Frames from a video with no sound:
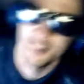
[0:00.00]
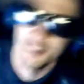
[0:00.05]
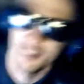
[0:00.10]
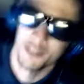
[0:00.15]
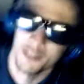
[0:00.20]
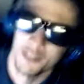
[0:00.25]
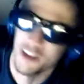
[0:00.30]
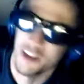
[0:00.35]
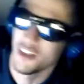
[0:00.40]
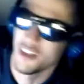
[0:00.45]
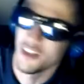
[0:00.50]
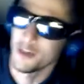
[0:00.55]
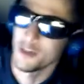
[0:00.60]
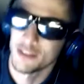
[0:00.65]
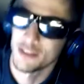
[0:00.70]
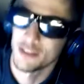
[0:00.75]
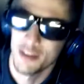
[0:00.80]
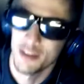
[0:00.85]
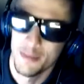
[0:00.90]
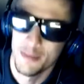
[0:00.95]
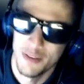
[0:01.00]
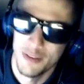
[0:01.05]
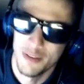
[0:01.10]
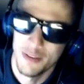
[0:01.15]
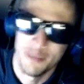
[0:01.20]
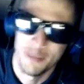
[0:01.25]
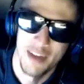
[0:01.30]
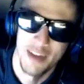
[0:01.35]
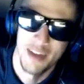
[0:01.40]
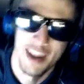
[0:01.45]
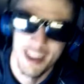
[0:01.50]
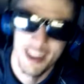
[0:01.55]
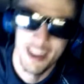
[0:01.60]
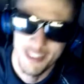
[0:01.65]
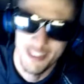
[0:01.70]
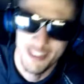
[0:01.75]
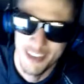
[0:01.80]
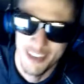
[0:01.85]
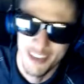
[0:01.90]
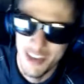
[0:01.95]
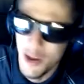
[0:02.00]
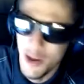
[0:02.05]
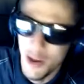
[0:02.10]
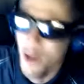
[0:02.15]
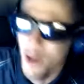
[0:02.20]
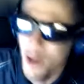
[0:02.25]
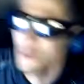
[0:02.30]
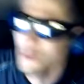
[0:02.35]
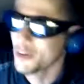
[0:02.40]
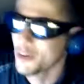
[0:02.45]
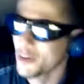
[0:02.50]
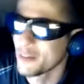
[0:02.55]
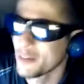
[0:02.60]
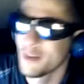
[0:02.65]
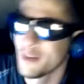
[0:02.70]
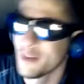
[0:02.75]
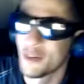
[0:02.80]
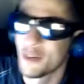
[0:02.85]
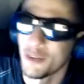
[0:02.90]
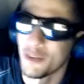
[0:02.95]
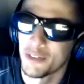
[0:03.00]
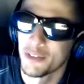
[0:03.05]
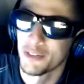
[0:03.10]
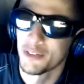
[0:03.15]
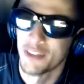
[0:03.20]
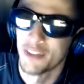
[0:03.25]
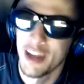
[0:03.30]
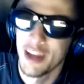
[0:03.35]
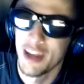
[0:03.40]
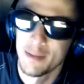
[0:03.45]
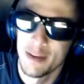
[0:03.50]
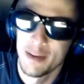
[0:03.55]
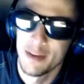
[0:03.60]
Okay, that was pretty bad, actually. I'll work on my Cult of Ham